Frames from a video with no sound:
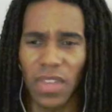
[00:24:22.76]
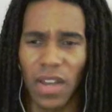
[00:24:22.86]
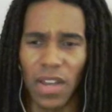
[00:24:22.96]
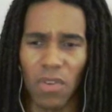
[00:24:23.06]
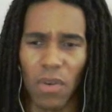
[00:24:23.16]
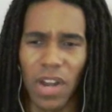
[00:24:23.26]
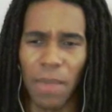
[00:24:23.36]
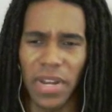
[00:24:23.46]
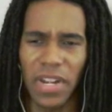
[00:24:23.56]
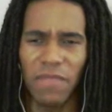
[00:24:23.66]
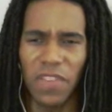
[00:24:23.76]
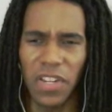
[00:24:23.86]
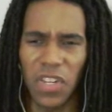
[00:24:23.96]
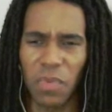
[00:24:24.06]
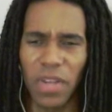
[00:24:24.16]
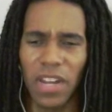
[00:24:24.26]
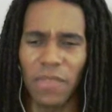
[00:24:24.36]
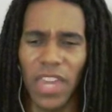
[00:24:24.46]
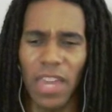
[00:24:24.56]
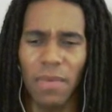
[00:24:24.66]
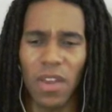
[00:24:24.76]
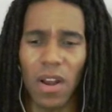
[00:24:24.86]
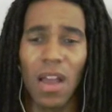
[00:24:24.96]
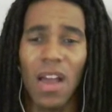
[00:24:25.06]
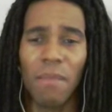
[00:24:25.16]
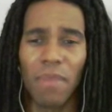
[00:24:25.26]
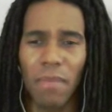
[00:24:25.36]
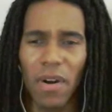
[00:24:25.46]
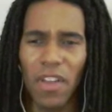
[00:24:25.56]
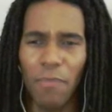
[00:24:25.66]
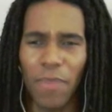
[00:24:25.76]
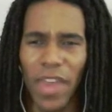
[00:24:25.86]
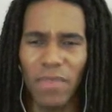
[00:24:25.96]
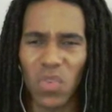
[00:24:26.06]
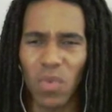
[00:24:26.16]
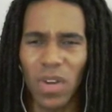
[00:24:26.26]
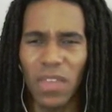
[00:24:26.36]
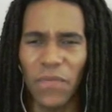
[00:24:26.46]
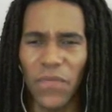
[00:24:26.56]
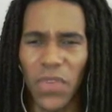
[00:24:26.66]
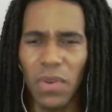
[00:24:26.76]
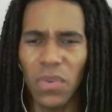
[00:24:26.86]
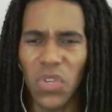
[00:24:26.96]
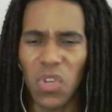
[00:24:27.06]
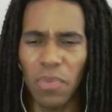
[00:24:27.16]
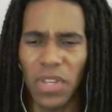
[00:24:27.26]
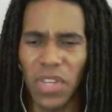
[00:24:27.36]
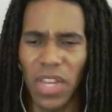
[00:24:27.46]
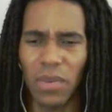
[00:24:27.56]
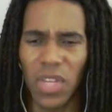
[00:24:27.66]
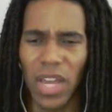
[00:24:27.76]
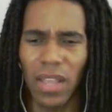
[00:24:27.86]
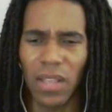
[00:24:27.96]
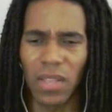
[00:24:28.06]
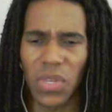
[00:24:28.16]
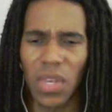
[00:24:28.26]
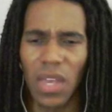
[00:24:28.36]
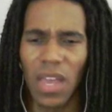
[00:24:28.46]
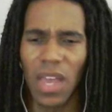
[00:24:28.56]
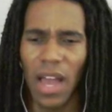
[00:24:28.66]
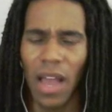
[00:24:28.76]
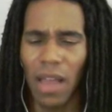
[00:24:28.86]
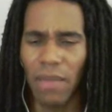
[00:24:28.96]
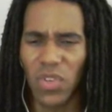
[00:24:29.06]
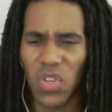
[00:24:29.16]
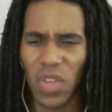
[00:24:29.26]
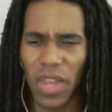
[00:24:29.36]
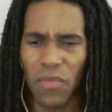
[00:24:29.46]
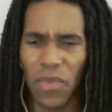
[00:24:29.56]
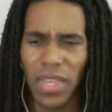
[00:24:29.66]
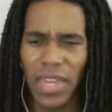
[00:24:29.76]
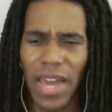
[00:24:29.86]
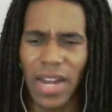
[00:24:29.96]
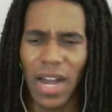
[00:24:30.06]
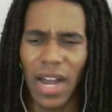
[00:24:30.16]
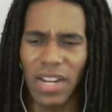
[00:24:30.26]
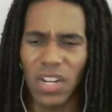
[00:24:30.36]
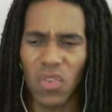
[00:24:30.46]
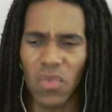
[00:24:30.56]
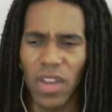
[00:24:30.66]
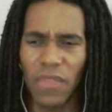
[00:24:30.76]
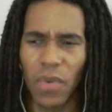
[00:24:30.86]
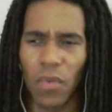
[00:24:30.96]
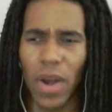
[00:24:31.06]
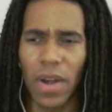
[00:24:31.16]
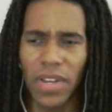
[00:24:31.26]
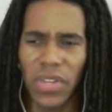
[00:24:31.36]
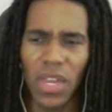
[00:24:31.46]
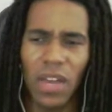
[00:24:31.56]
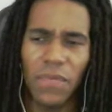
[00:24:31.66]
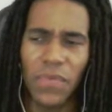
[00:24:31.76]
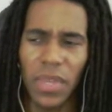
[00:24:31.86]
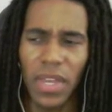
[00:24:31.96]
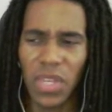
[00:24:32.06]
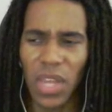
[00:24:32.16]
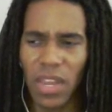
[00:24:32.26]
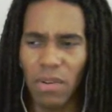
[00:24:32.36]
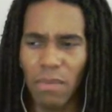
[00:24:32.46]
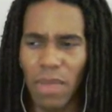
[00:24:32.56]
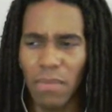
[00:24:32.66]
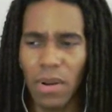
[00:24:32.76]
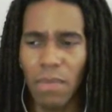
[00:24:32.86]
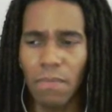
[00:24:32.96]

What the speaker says: growing up. I didn't have Genesis, but I did have Game Gear. But Mario Paint was one of the few Super Nintendo titles I really had a high degree of awareness of, as I can remember.